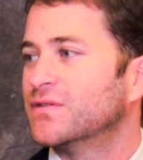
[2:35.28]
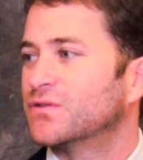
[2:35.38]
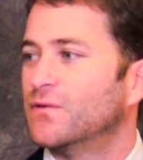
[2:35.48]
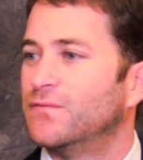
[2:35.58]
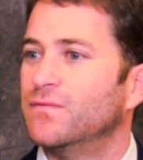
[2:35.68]

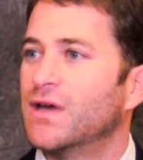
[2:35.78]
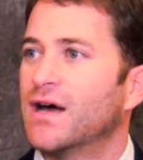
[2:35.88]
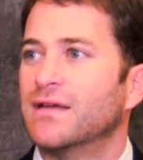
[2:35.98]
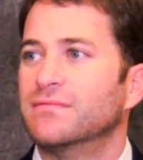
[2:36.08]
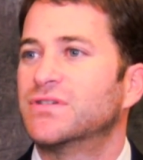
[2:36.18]
So if you've
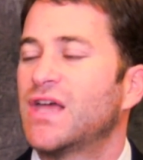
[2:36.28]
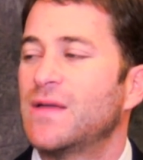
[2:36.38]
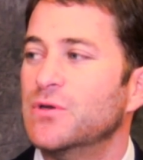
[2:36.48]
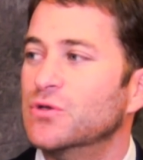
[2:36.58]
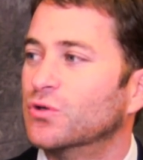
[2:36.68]
got
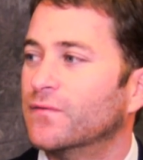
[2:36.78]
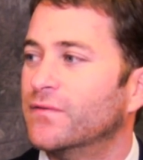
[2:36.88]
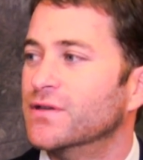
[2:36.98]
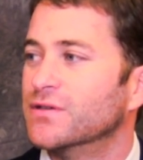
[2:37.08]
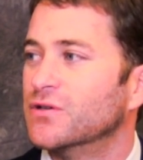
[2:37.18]
10 mutual
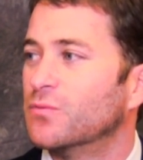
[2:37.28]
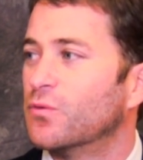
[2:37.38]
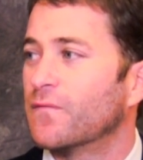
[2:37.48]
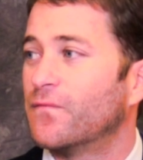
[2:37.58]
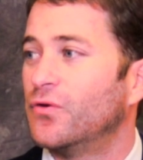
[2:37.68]
funds in your
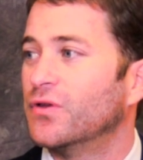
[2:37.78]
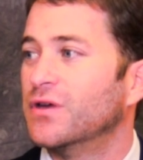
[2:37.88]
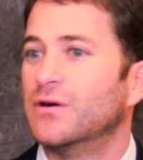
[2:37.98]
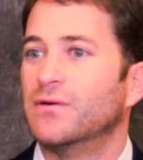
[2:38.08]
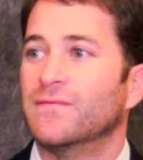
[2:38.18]

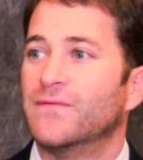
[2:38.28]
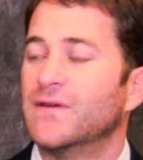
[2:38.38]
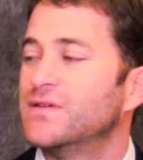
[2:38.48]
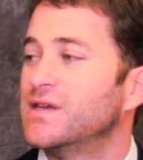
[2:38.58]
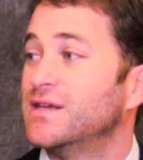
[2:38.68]
portfolio and
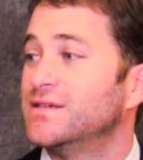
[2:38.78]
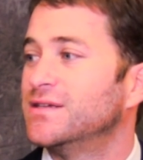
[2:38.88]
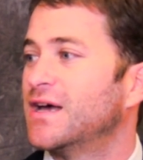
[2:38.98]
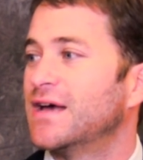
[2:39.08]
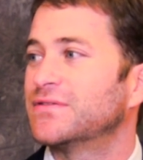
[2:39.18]
15
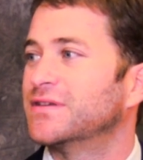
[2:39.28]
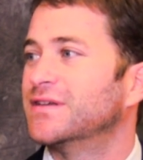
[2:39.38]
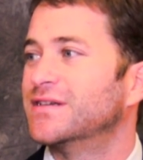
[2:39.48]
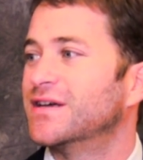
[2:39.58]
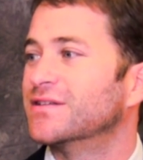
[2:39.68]
ETFs and
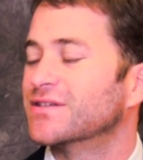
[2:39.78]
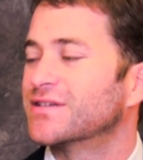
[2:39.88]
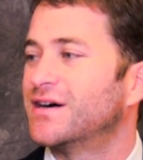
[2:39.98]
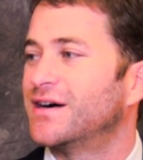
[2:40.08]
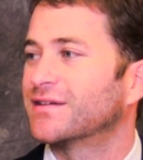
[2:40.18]
a dozen
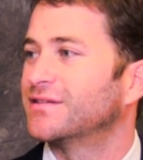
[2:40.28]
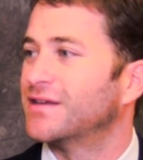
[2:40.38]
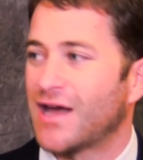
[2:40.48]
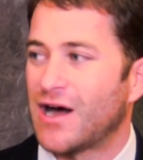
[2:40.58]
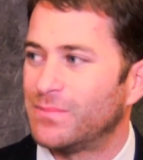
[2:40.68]
stocks
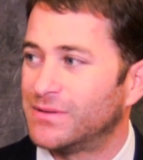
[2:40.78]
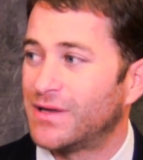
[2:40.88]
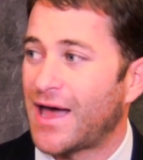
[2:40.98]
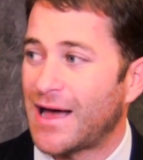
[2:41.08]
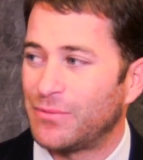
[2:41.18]
like
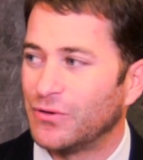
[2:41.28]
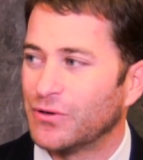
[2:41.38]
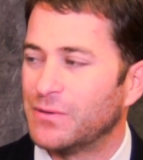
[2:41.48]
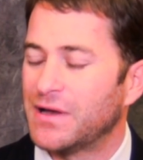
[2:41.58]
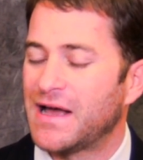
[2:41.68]
Apple
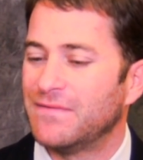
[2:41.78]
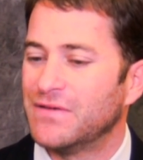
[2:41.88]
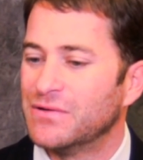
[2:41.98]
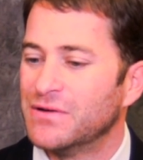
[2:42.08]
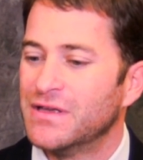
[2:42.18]
or what have
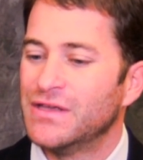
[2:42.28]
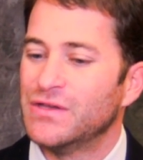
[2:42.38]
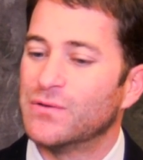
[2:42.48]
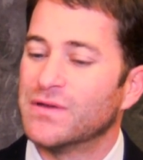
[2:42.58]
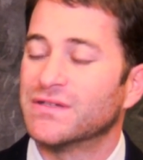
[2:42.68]
you,
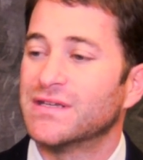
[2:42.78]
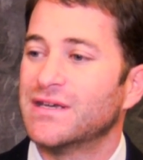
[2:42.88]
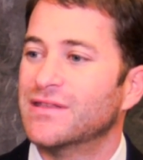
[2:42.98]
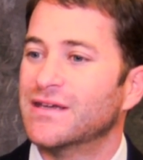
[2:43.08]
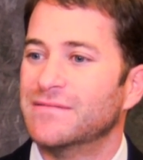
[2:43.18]
you can
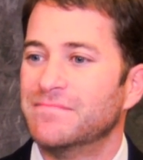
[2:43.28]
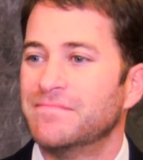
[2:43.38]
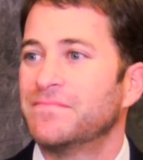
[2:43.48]
see that